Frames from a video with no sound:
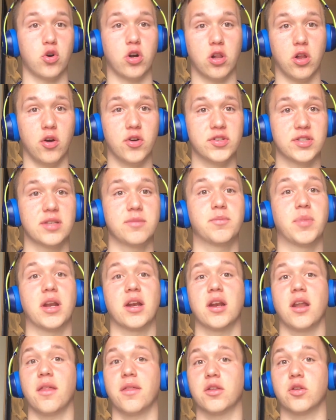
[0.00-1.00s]
door
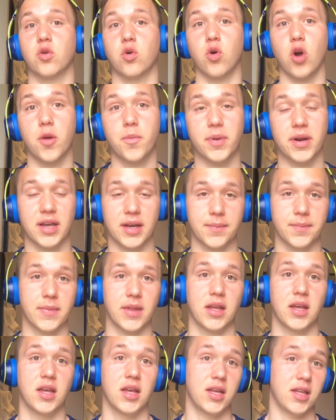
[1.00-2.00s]
closing, but another door opening.
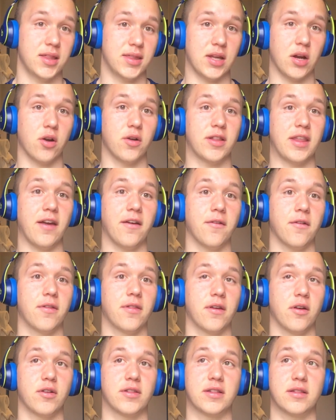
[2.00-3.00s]
There
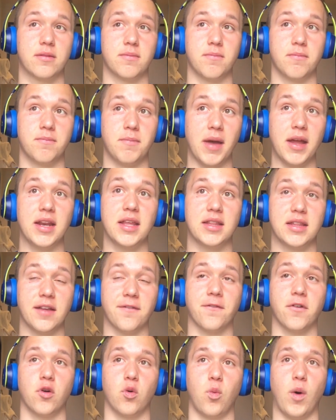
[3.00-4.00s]
are
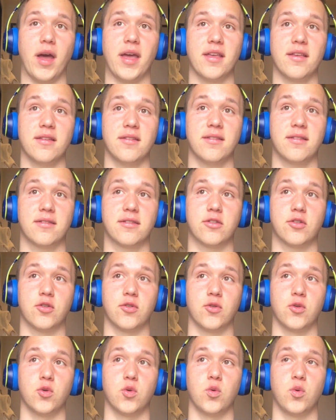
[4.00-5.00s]
many different ways
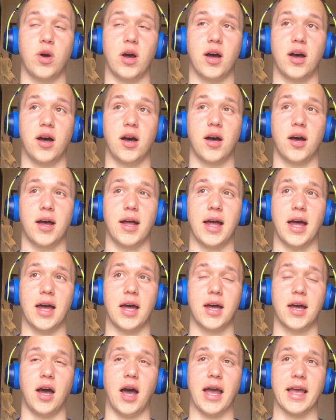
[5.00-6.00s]
to,
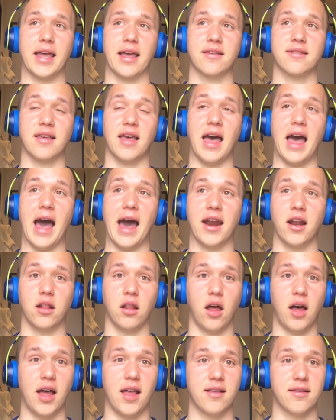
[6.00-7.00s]

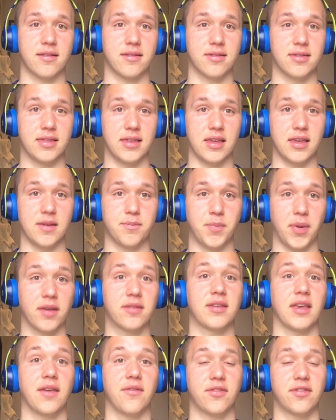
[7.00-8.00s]
analyze the
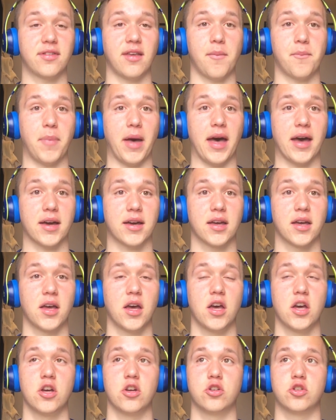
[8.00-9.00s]
perceived
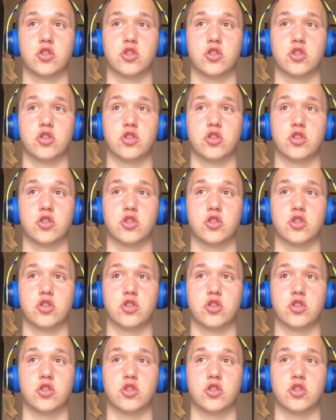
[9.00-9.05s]
setback,